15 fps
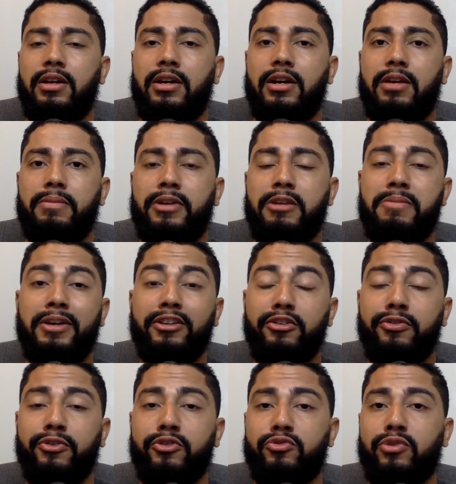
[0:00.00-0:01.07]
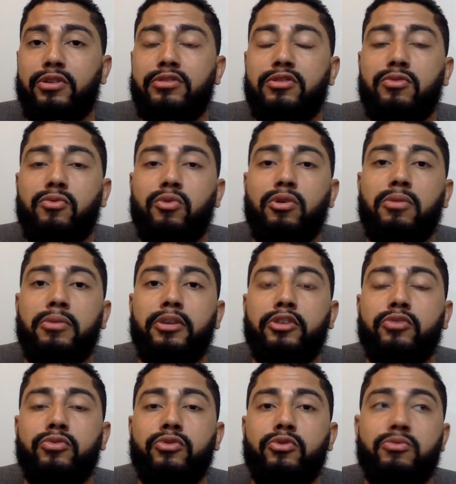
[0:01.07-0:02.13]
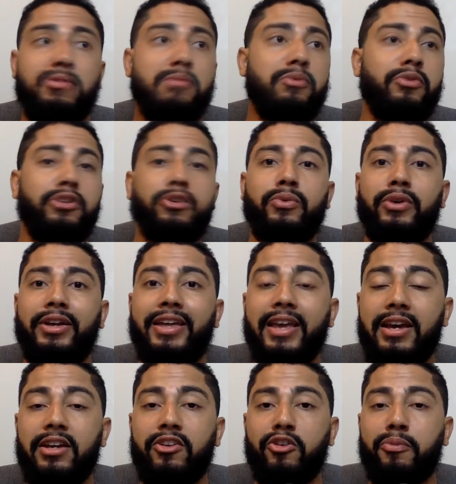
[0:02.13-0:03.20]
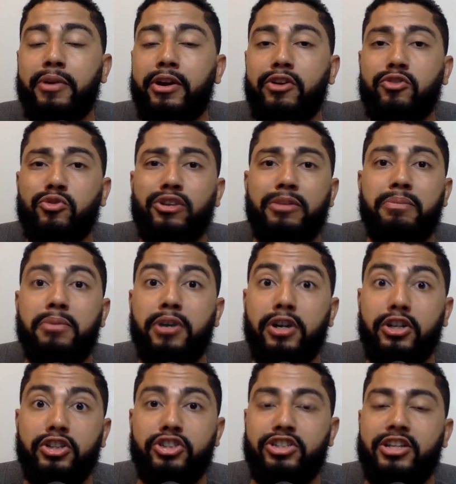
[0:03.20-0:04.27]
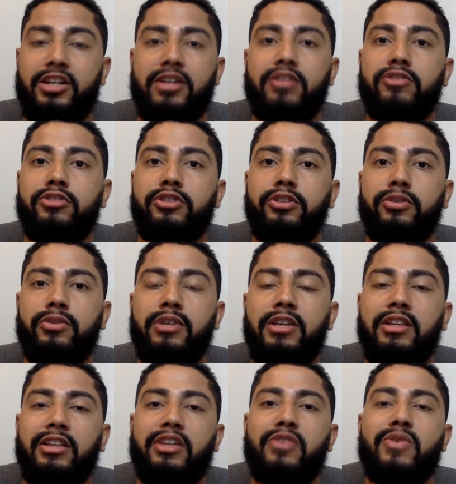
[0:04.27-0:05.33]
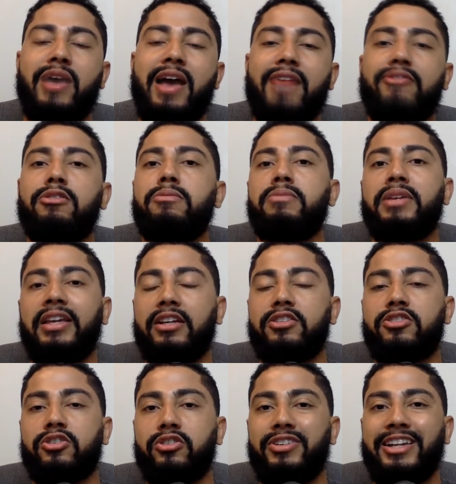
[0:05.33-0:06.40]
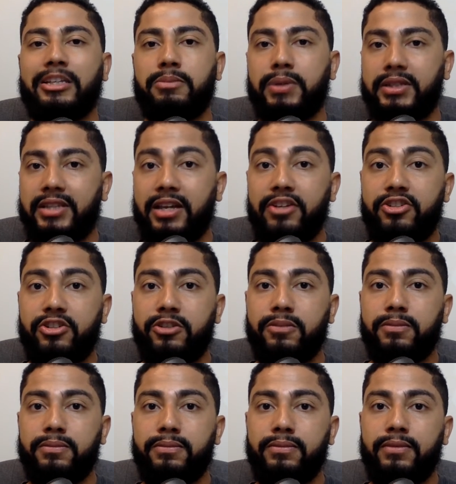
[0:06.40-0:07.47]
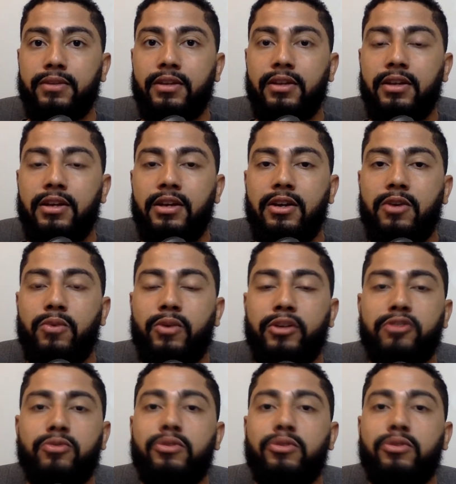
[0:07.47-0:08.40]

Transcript: Um, and it makes you feel stressed and overwhelmed because you remember when you were a kid and your parents really pushed that onto you that you have to meet a certain expectation. Right?